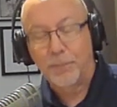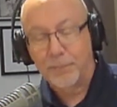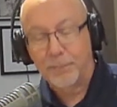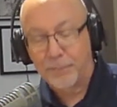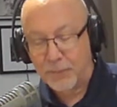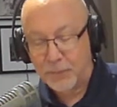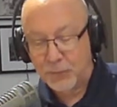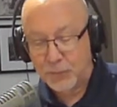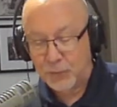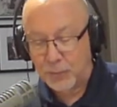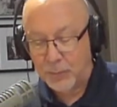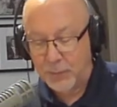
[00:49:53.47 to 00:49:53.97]

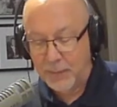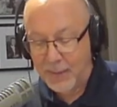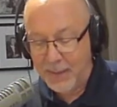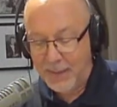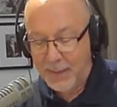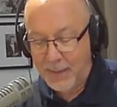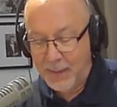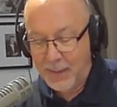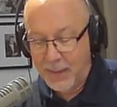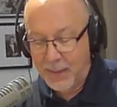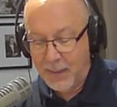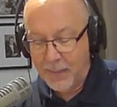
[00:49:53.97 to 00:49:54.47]
official.
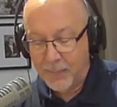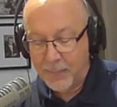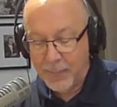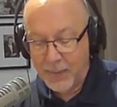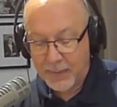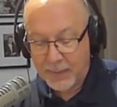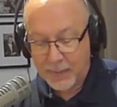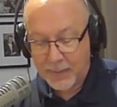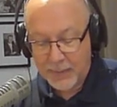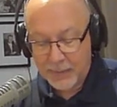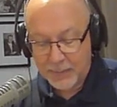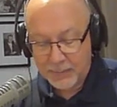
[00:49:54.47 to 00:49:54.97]

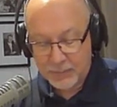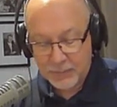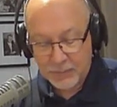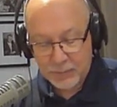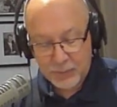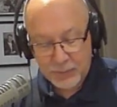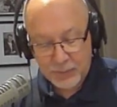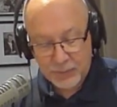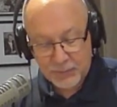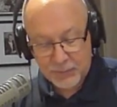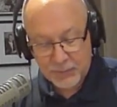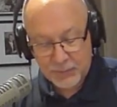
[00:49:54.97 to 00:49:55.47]
But it's
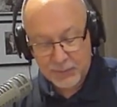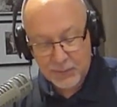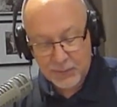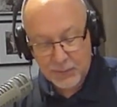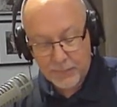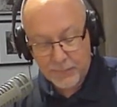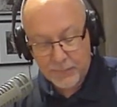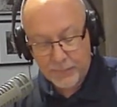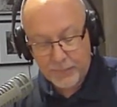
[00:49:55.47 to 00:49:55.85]
just